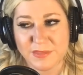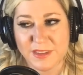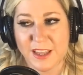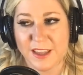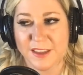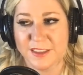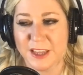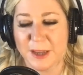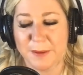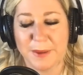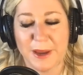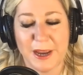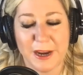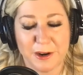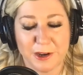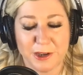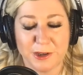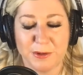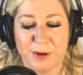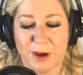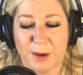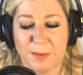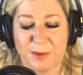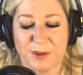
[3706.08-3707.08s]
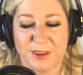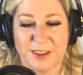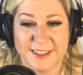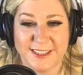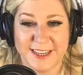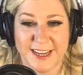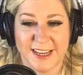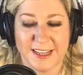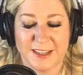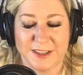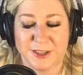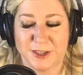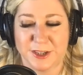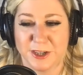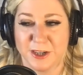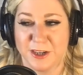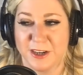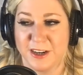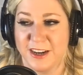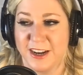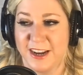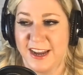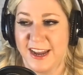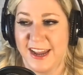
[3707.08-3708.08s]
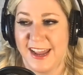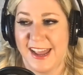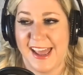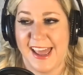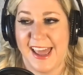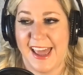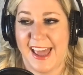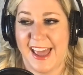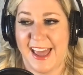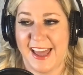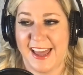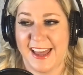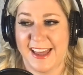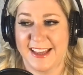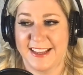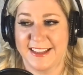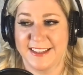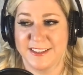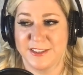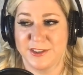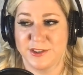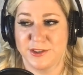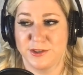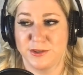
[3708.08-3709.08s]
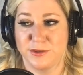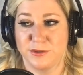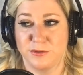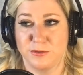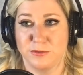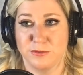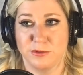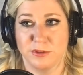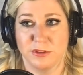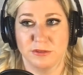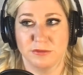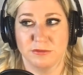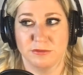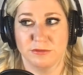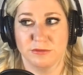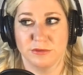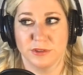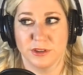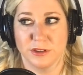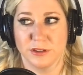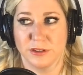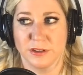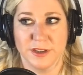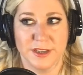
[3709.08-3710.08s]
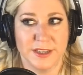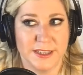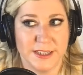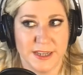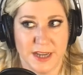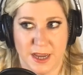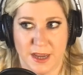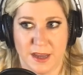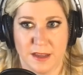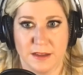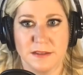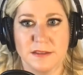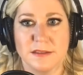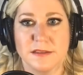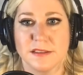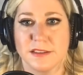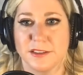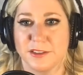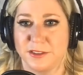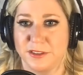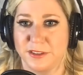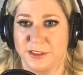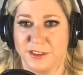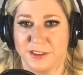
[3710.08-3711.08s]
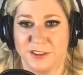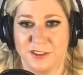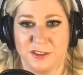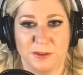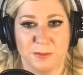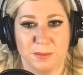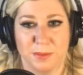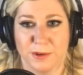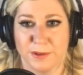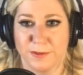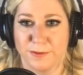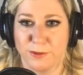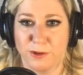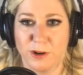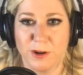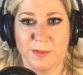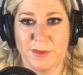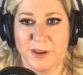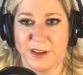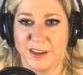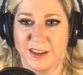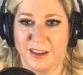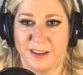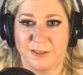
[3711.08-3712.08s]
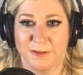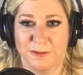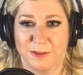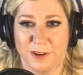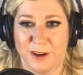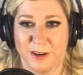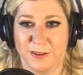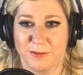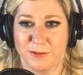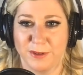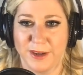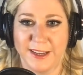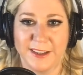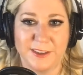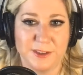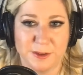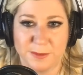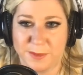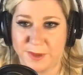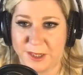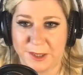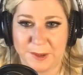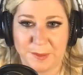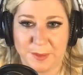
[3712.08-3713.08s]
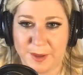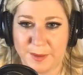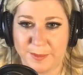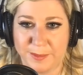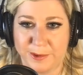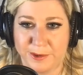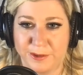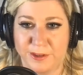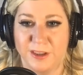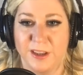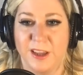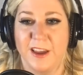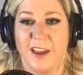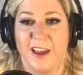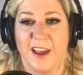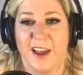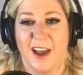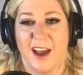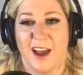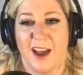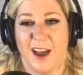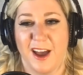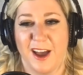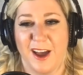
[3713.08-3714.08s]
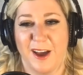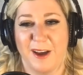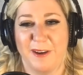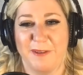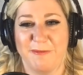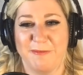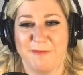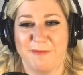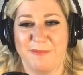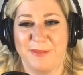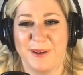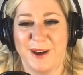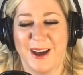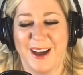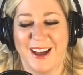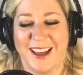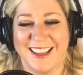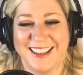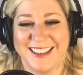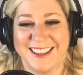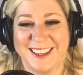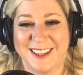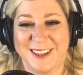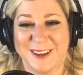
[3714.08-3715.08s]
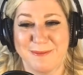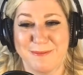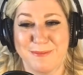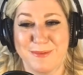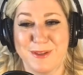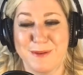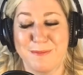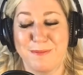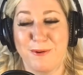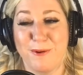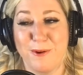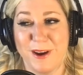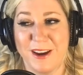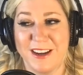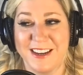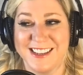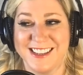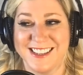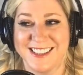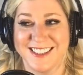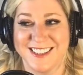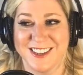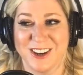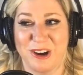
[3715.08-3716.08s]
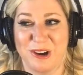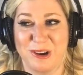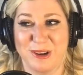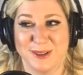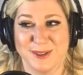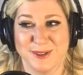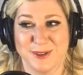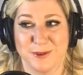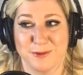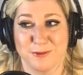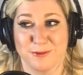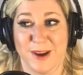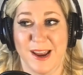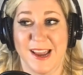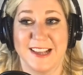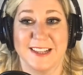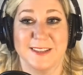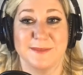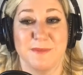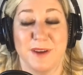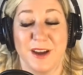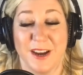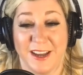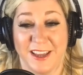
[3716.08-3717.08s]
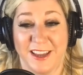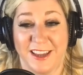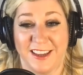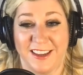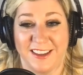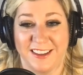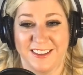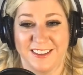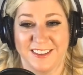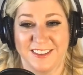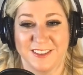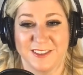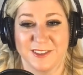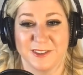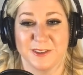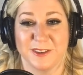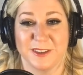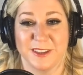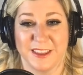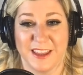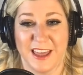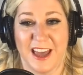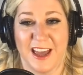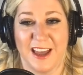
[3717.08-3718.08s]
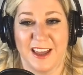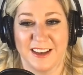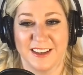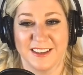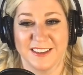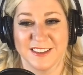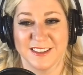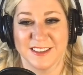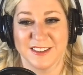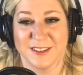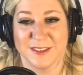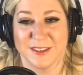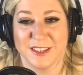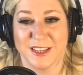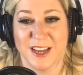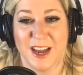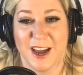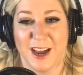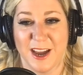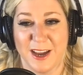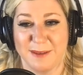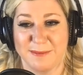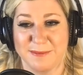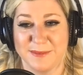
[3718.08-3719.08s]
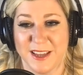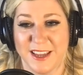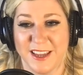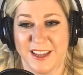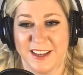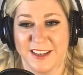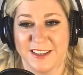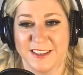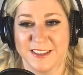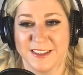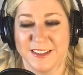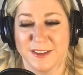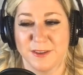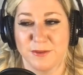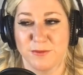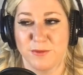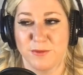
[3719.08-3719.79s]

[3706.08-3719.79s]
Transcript: And they pair you up with a dancer, and you learn a dance, and then you perform it in front of way too many people. But the point is to also raise money during that time, and the